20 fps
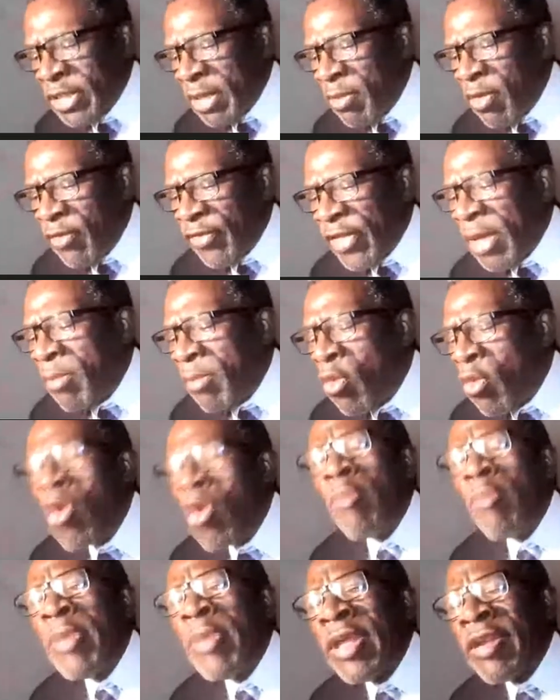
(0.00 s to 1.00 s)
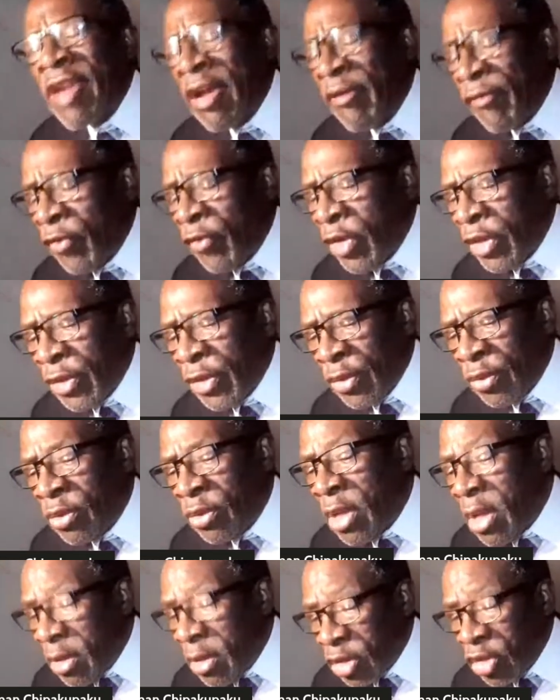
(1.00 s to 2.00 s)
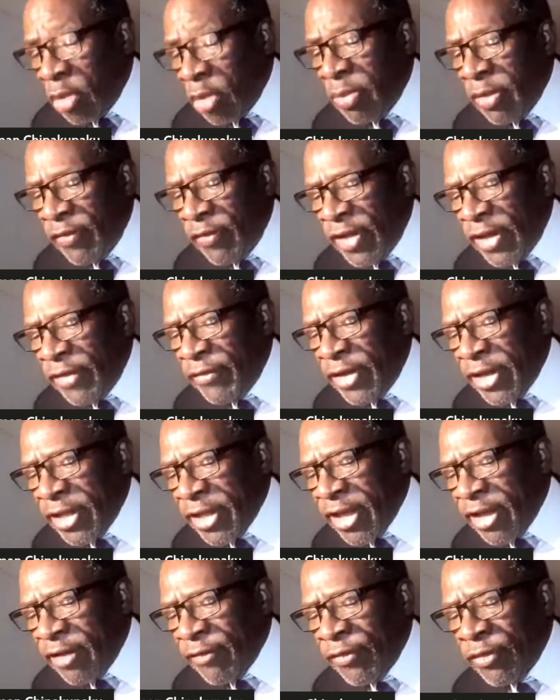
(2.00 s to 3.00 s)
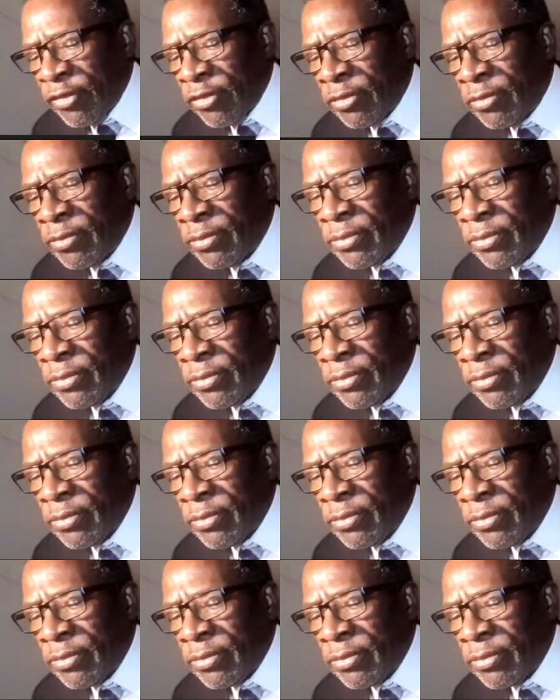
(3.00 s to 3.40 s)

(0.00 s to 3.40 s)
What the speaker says: some of them will be rough with you. So be very, very careful.